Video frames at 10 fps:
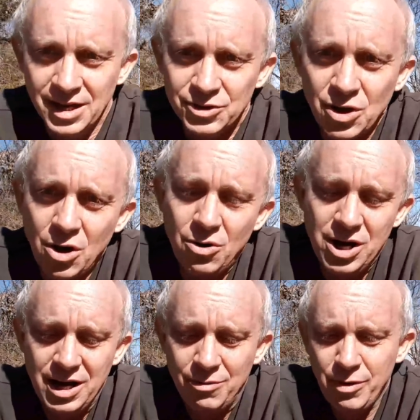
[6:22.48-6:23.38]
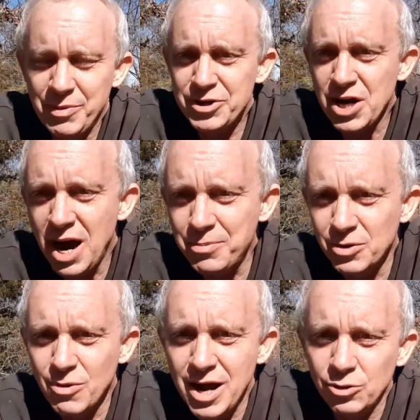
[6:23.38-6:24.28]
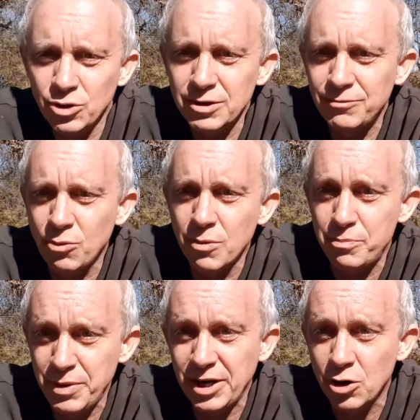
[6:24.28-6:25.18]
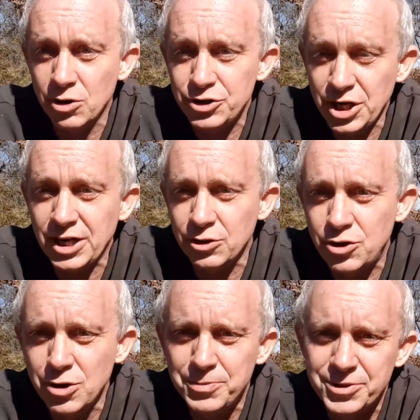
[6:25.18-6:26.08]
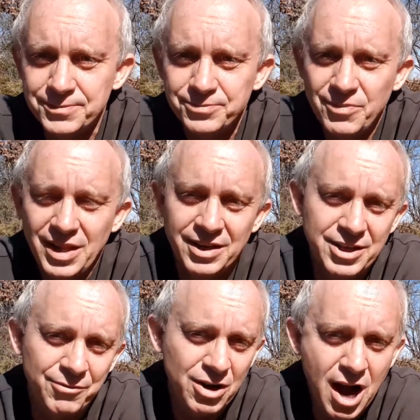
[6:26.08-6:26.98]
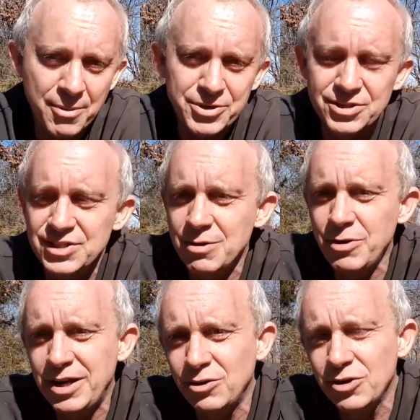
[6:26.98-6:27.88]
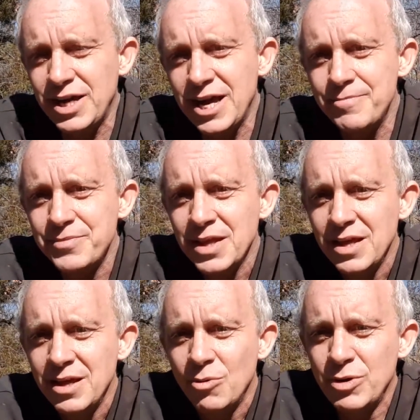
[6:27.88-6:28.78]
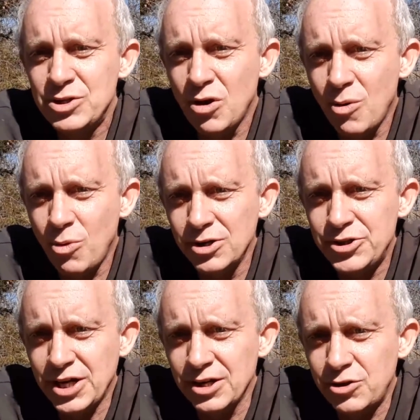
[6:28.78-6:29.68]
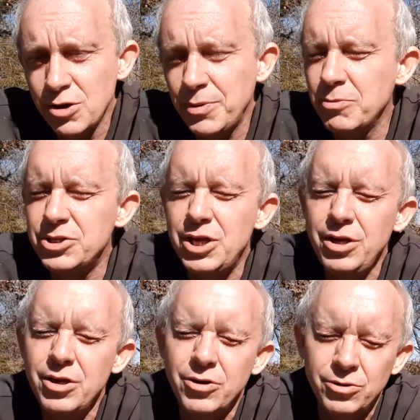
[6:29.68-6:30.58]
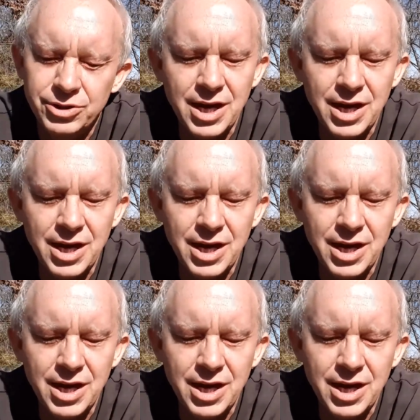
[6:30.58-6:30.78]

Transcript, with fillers: So we've been shopping around looking for bigger chicken coops and different options that we can look at. We saw one chicken coop, it was huge.